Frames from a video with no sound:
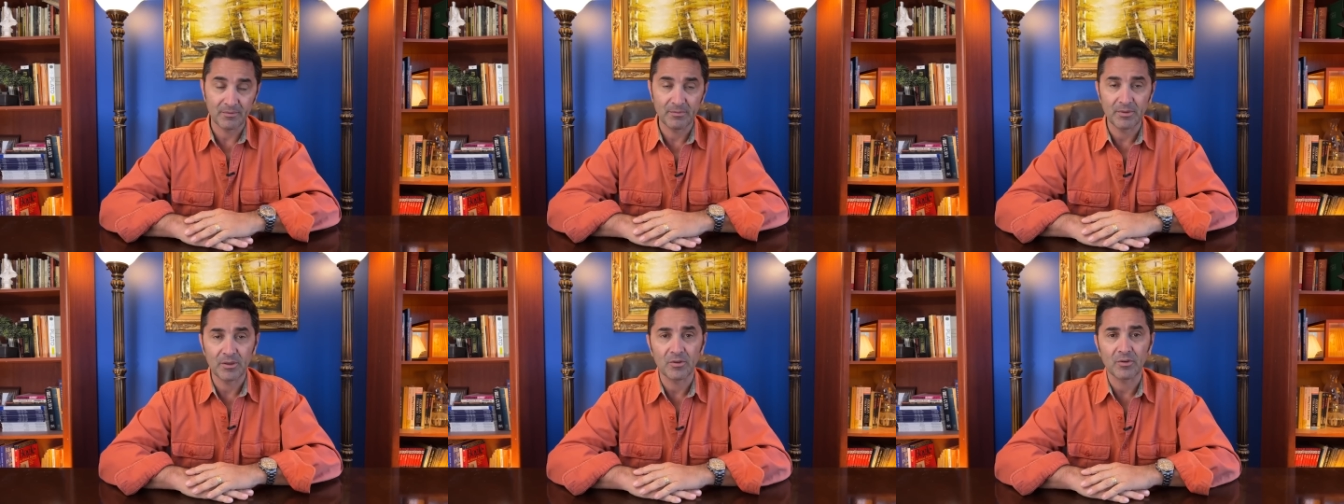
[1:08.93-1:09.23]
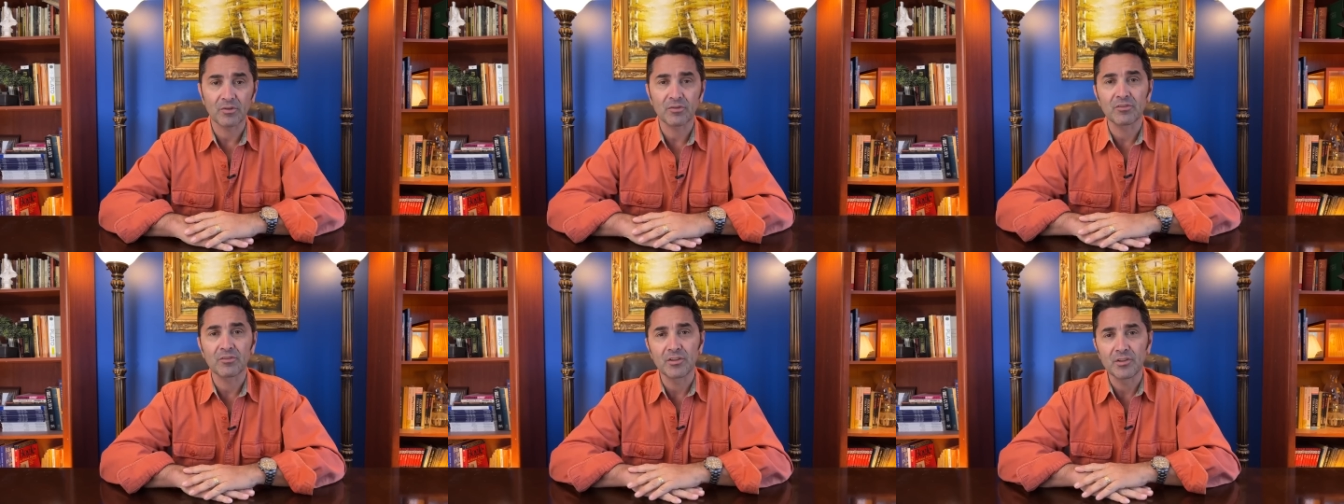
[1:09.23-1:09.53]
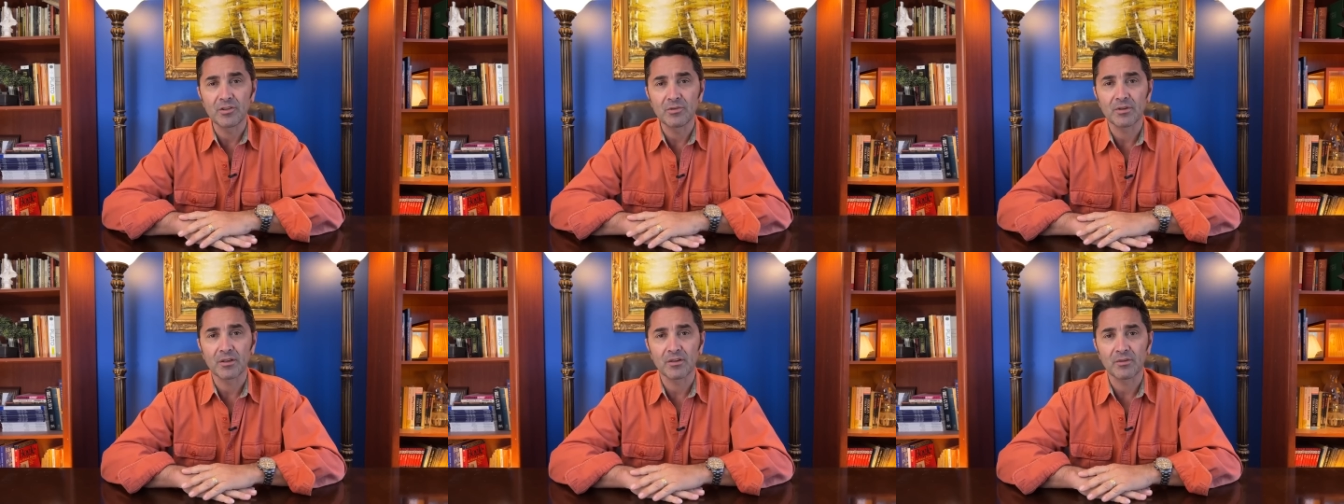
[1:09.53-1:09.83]
because
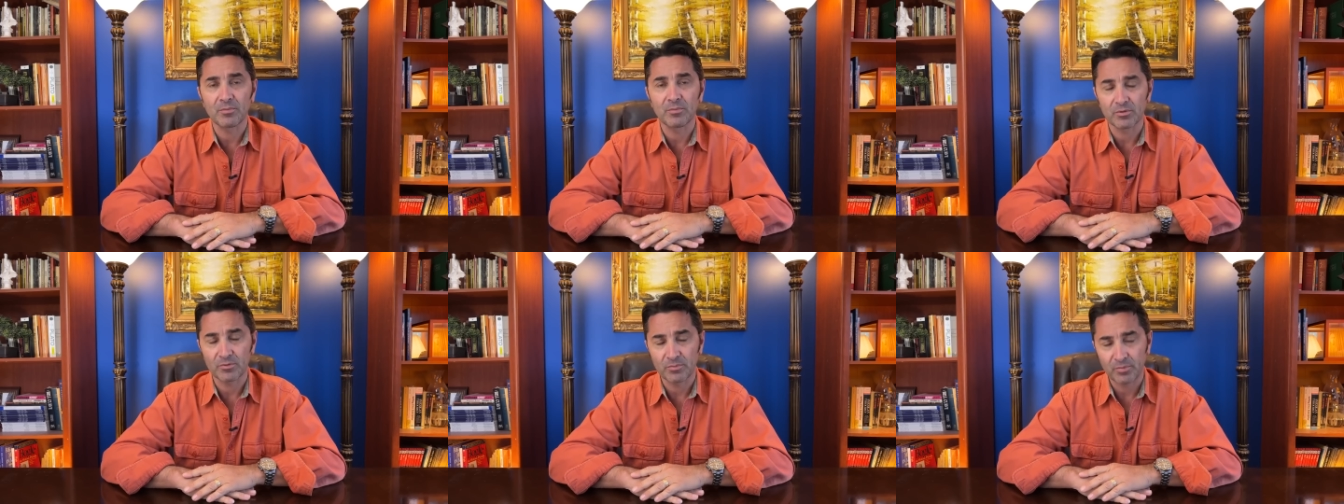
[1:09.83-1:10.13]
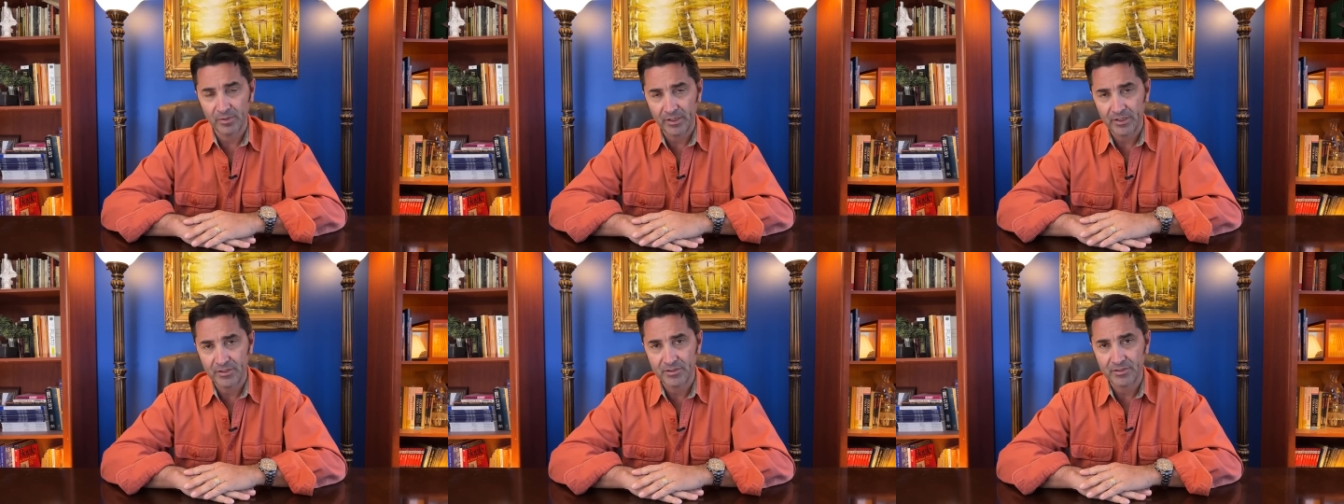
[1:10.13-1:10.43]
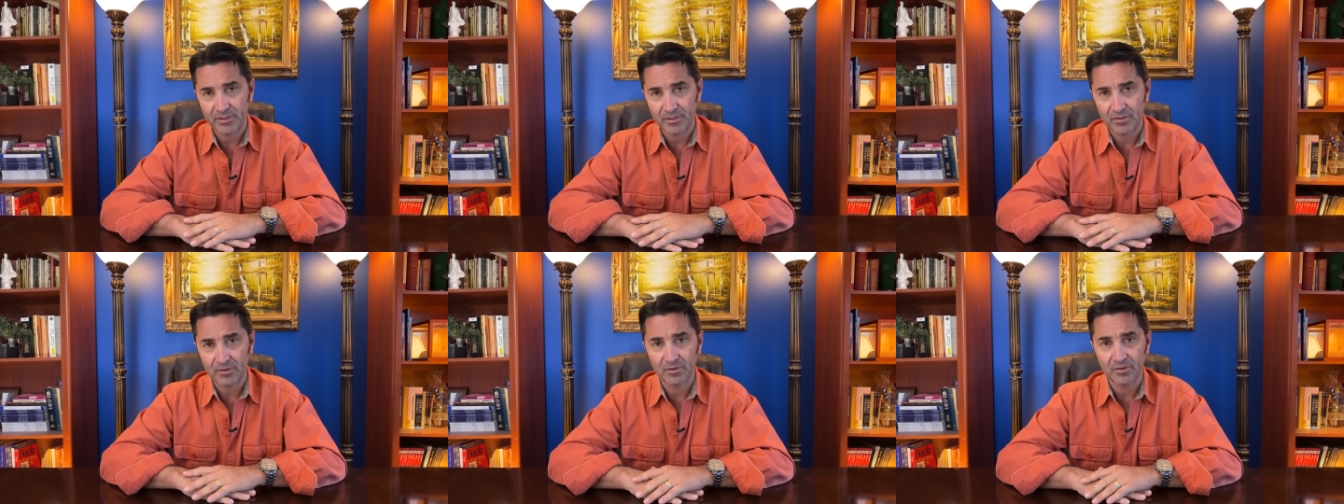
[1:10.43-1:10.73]
the US put
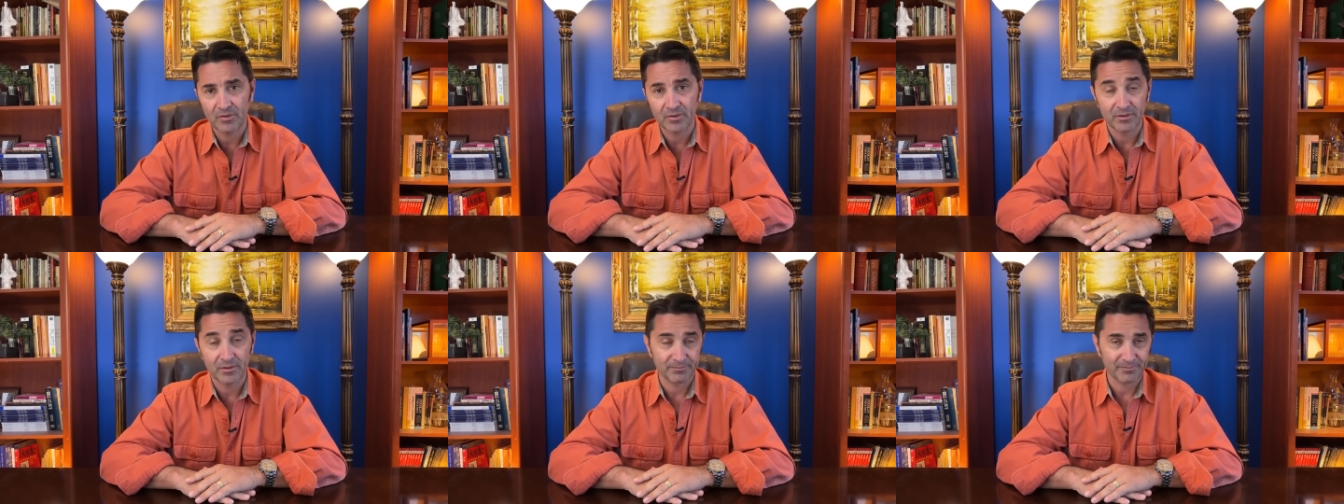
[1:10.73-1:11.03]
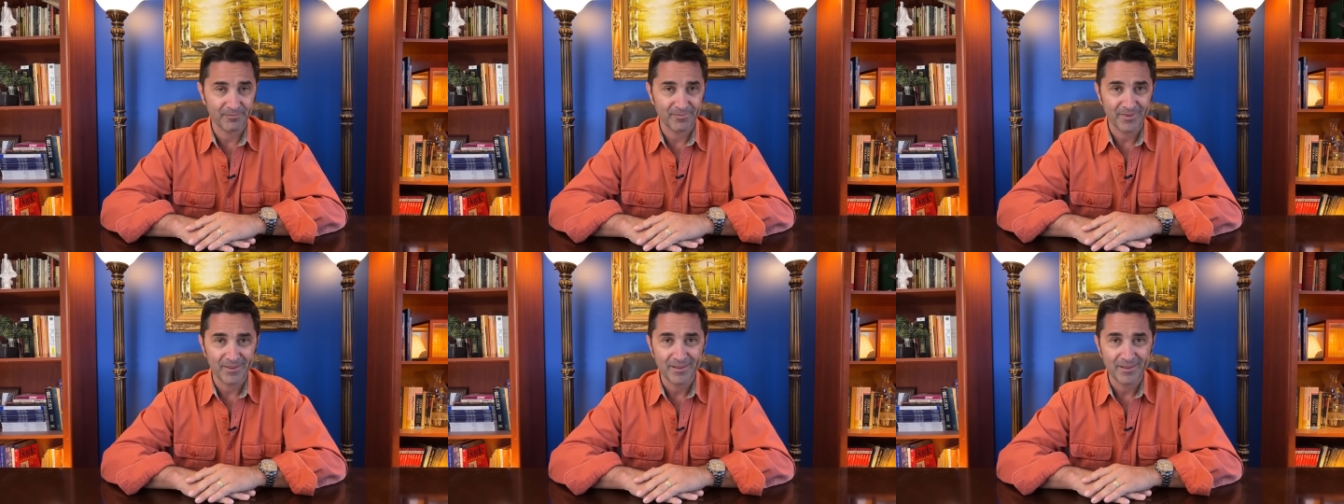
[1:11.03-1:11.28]
pressure on